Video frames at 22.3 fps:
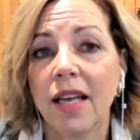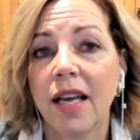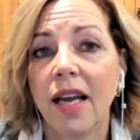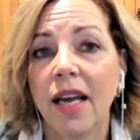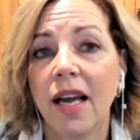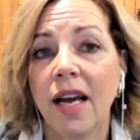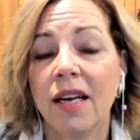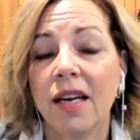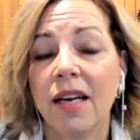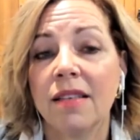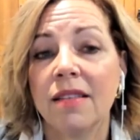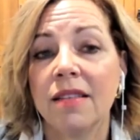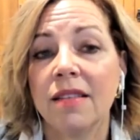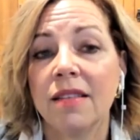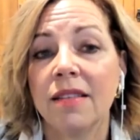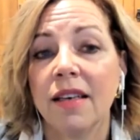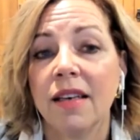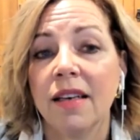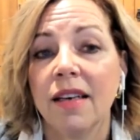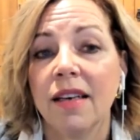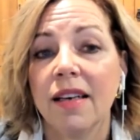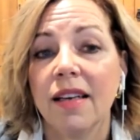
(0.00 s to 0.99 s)
And,
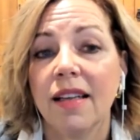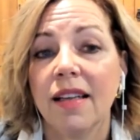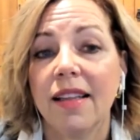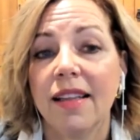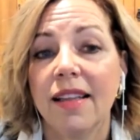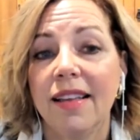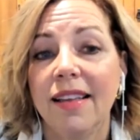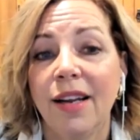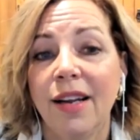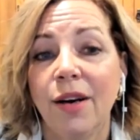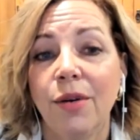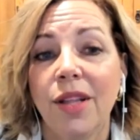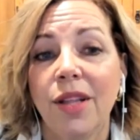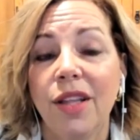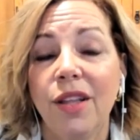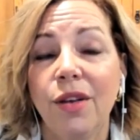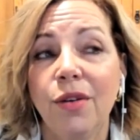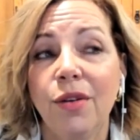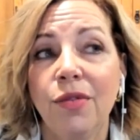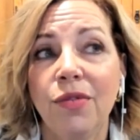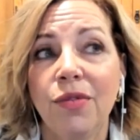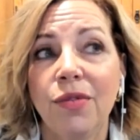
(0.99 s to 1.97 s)

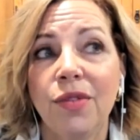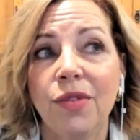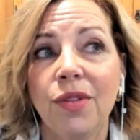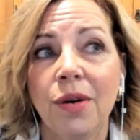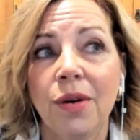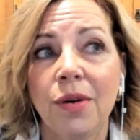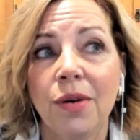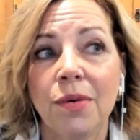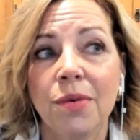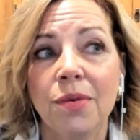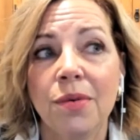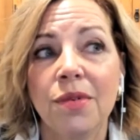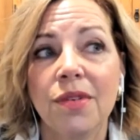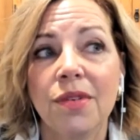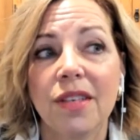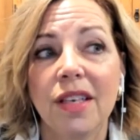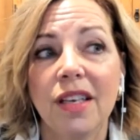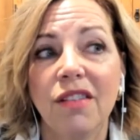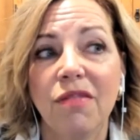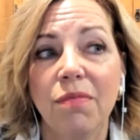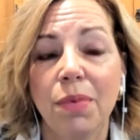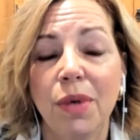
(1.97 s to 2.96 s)

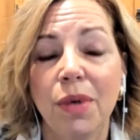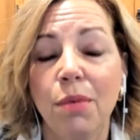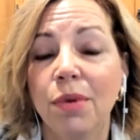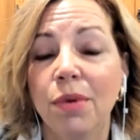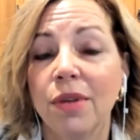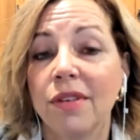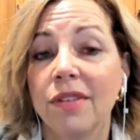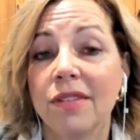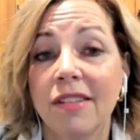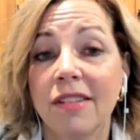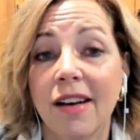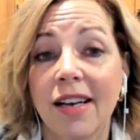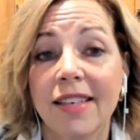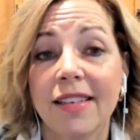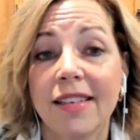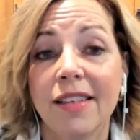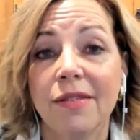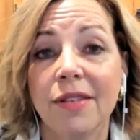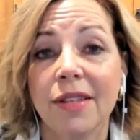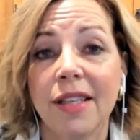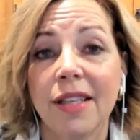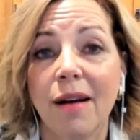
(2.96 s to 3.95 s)
if people are not
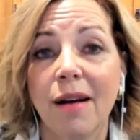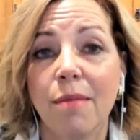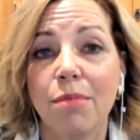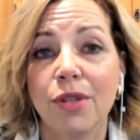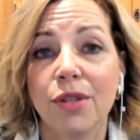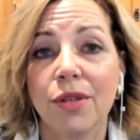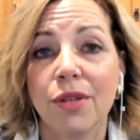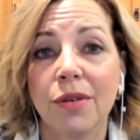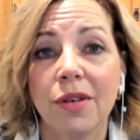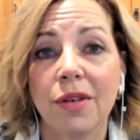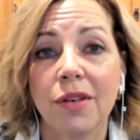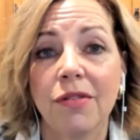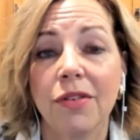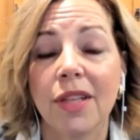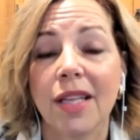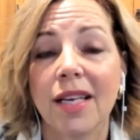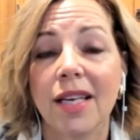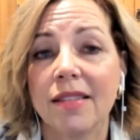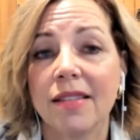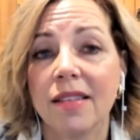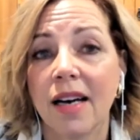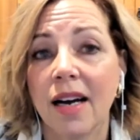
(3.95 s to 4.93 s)
given the opportunity for
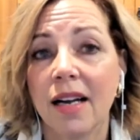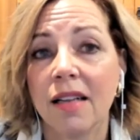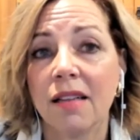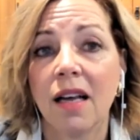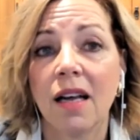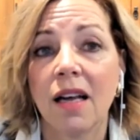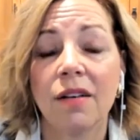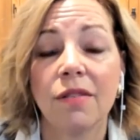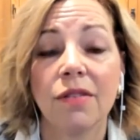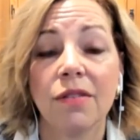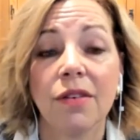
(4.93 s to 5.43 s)
that dialogue,